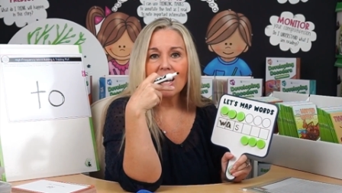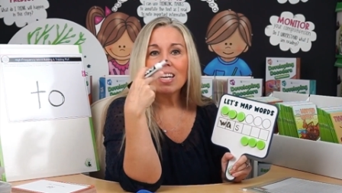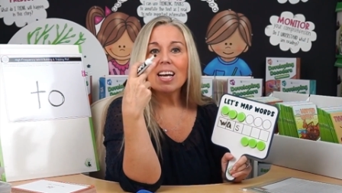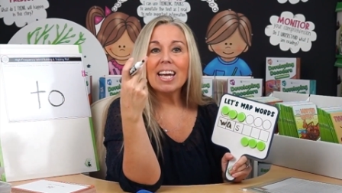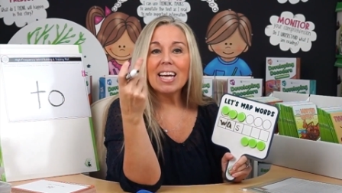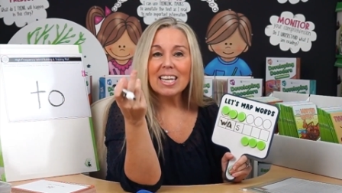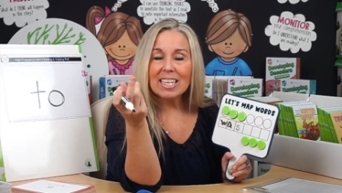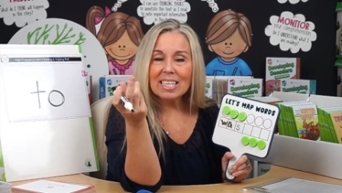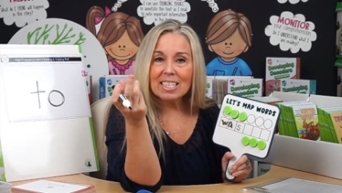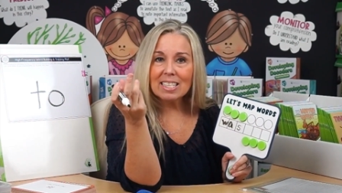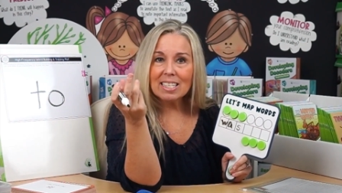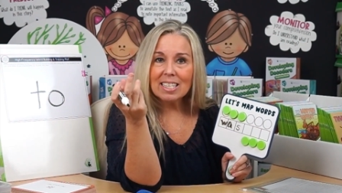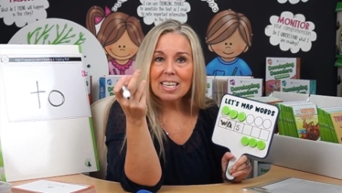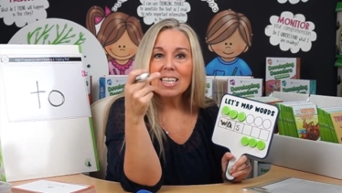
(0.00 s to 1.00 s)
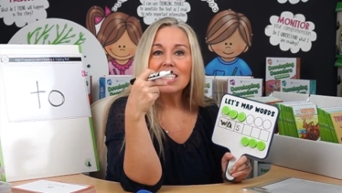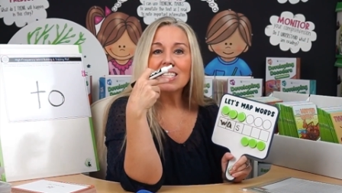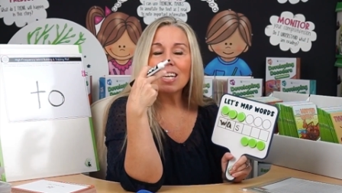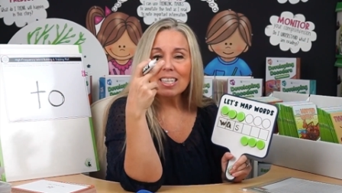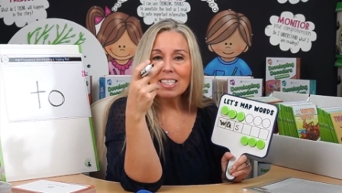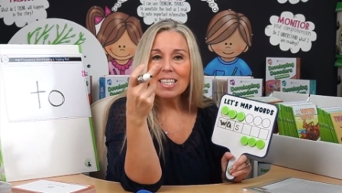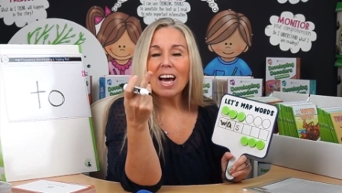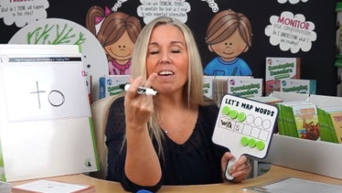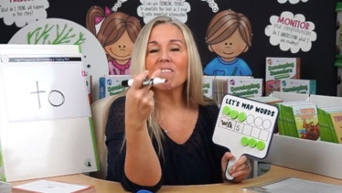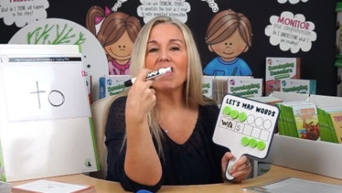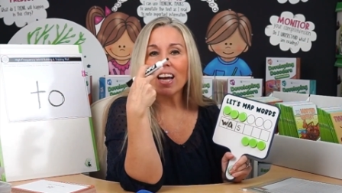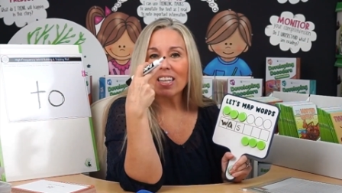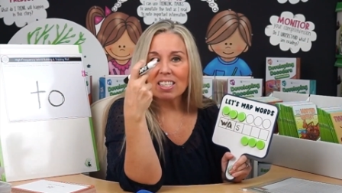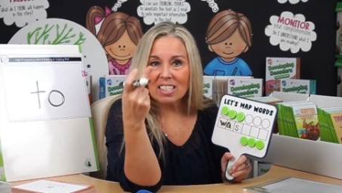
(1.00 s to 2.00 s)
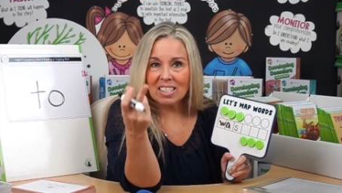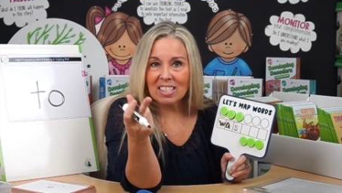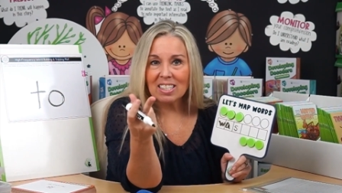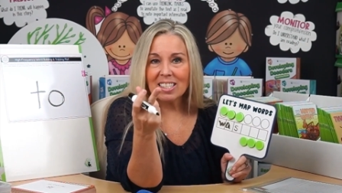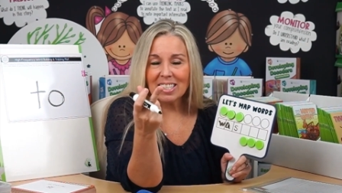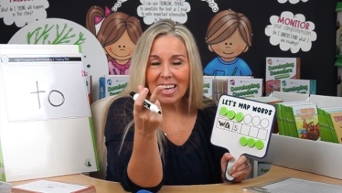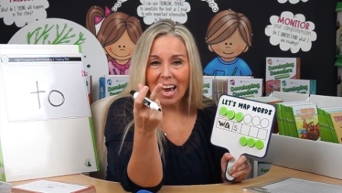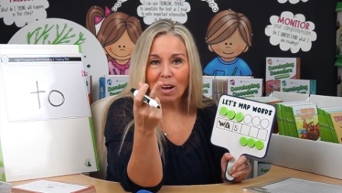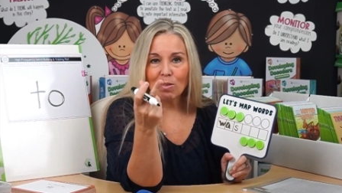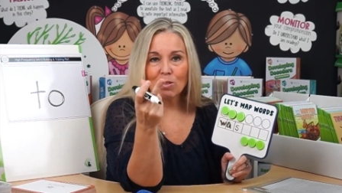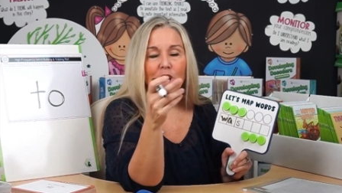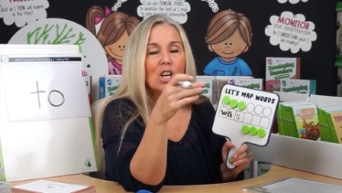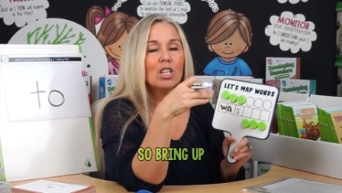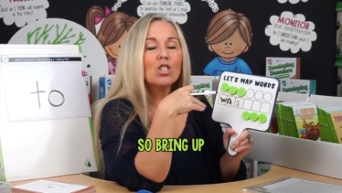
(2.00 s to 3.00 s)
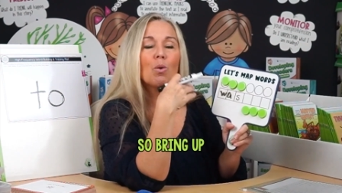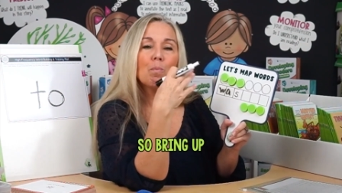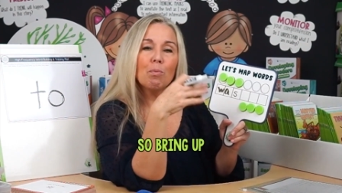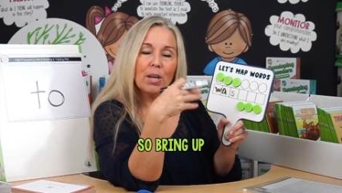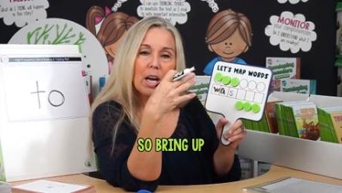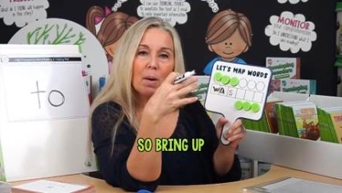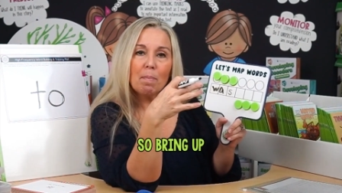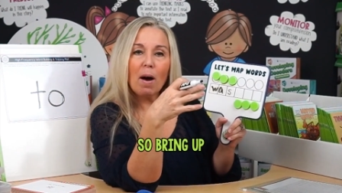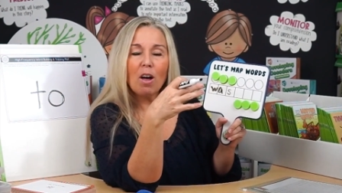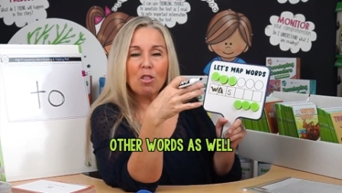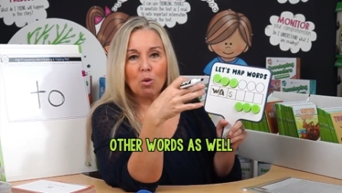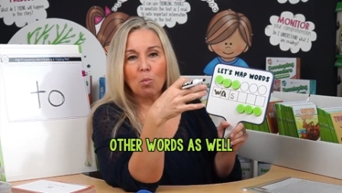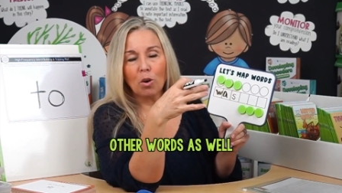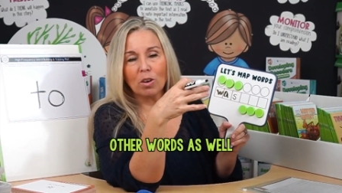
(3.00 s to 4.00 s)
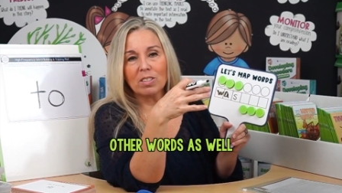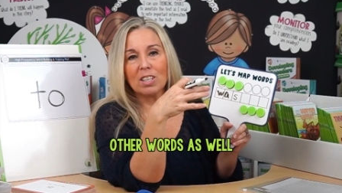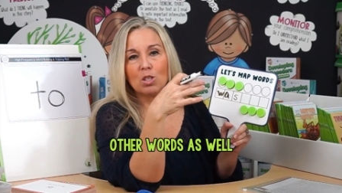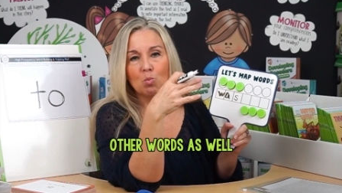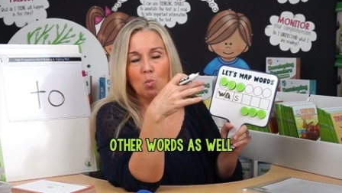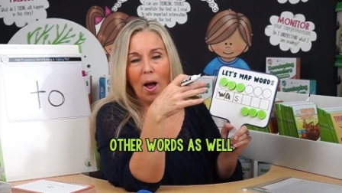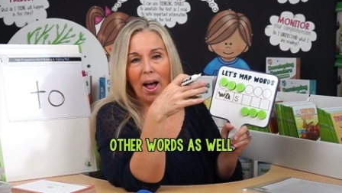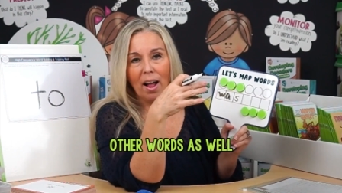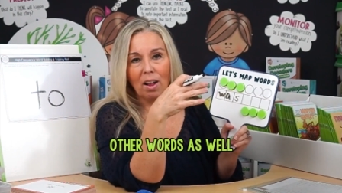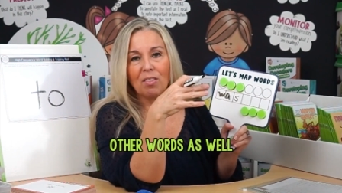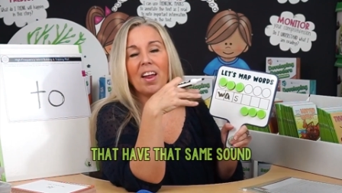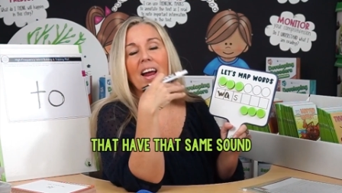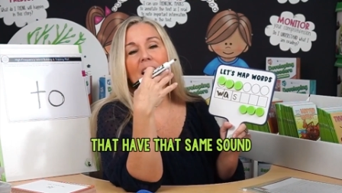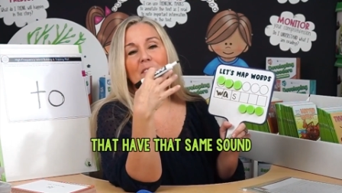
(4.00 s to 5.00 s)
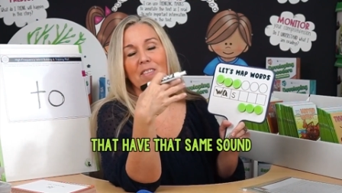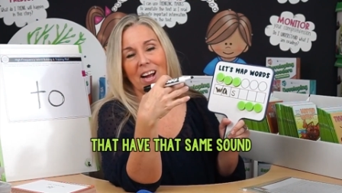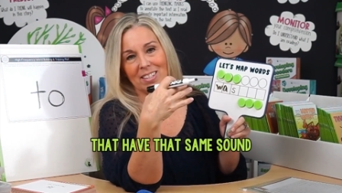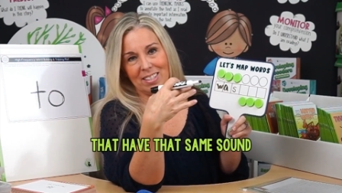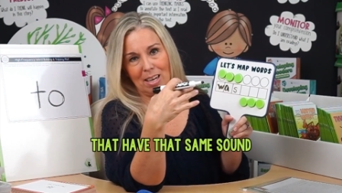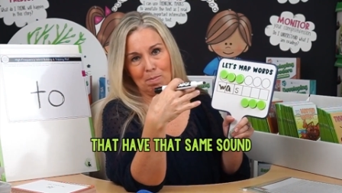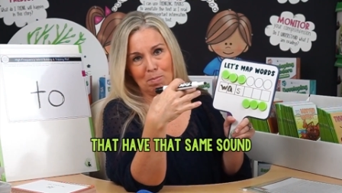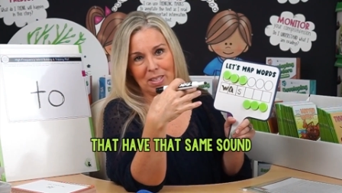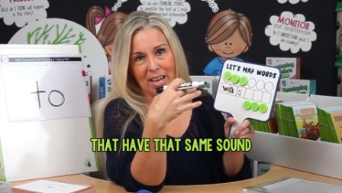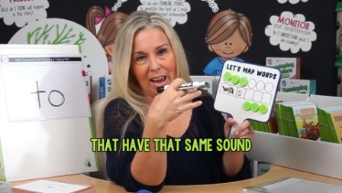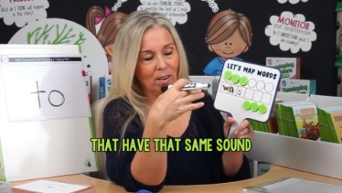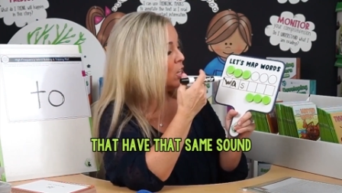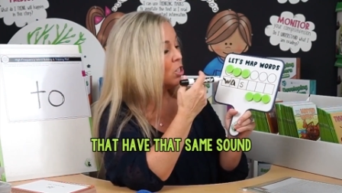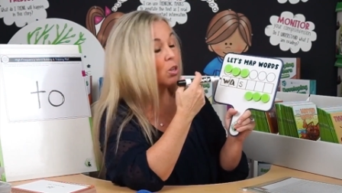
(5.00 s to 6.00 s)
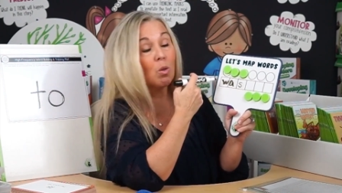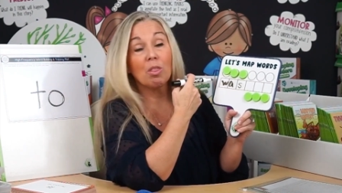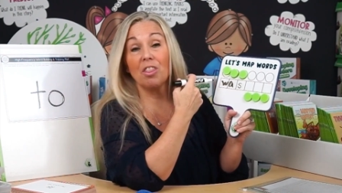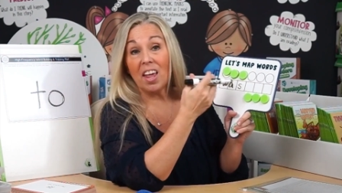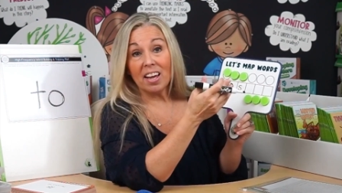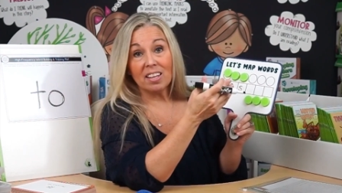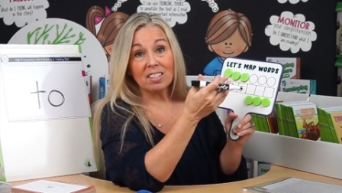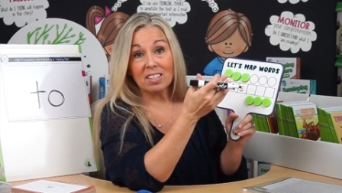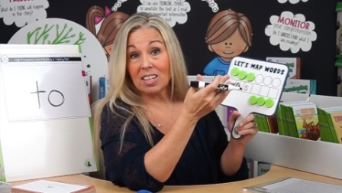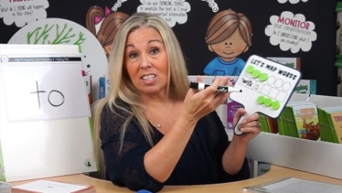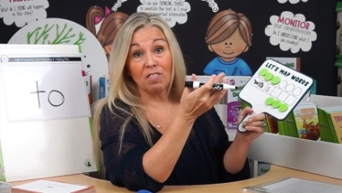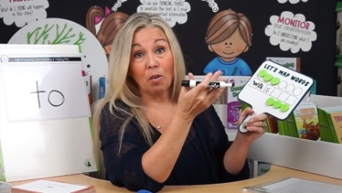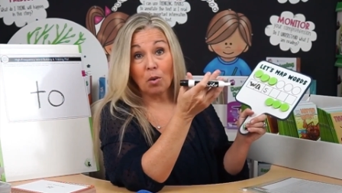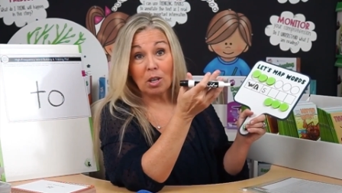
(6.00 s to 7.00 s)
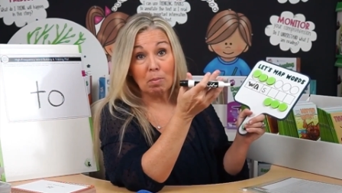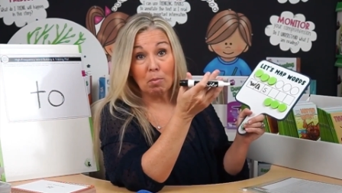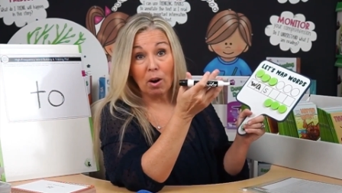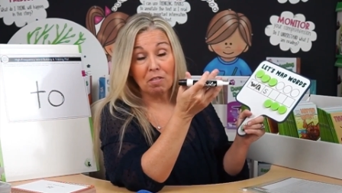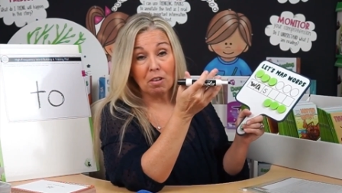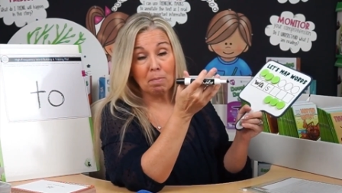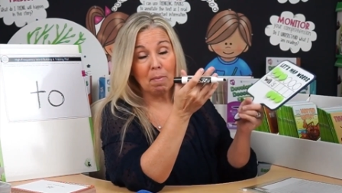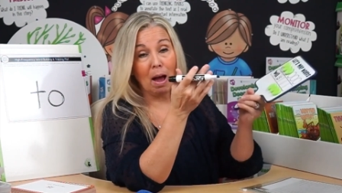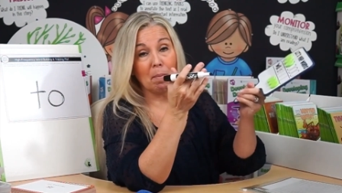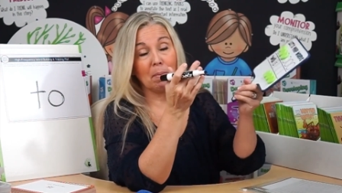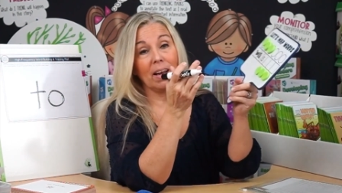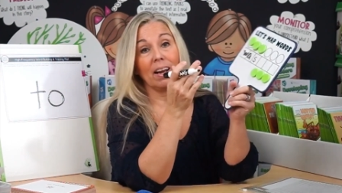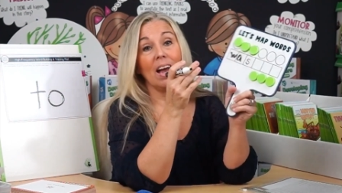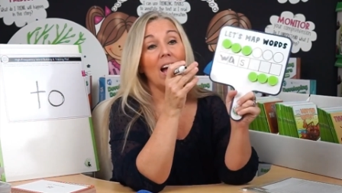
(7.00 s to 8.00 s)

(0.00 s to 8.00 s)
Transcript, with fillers: His does have that Z sound. So bring up other words as well that have that same sound. So this is phoneme graphy mapping.